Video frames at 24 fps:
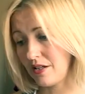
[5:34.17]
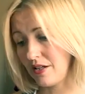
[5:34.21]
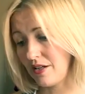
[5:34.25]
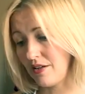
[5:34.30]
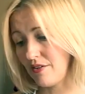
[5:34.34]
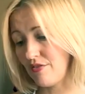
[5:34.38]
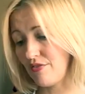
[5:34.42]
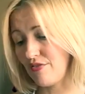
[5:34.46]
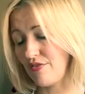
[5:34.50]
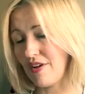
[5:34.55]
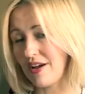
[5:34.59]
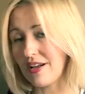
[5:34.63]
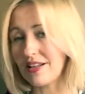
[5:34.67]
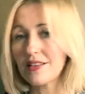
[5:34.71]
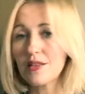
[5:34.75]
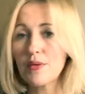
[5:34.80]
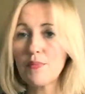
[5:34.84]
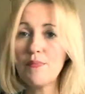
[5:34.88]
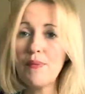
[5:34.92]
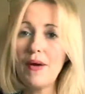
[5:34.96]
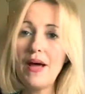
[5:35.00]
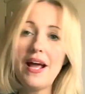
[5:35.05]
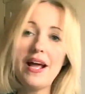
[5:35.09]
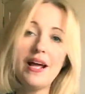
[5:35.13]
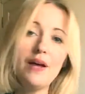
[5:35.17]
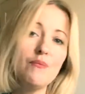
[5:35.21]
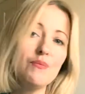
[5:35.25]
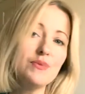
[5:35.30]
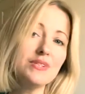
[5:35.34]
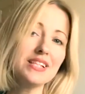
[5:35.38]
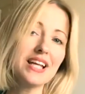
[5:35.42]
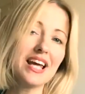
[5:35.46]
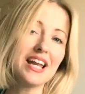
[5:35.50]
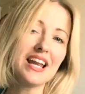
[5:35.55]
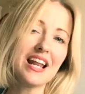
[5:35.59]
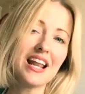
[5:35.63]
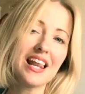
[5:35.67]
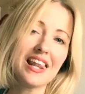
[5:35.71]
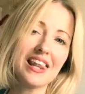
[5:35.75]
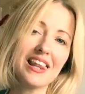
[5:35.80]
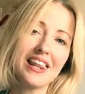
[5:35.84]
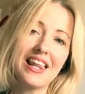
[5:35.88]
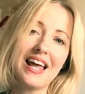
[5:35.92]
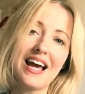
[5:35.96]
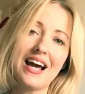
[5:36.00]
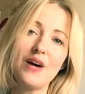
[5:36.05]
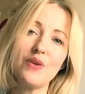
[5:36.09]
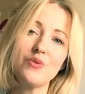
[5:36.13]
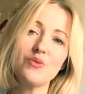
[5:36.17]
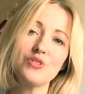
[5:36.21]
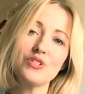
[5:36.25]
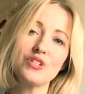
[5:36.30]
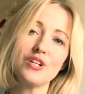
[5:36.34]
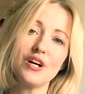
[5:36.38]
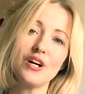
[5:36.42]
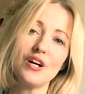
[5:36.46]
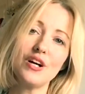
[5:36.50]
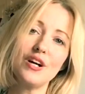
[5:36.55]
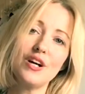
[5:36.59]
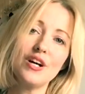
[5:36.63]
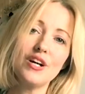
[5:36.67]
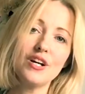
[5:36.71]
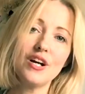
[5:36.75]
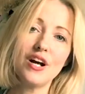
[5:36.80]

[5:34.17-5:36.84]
In fact, the pain was getting louder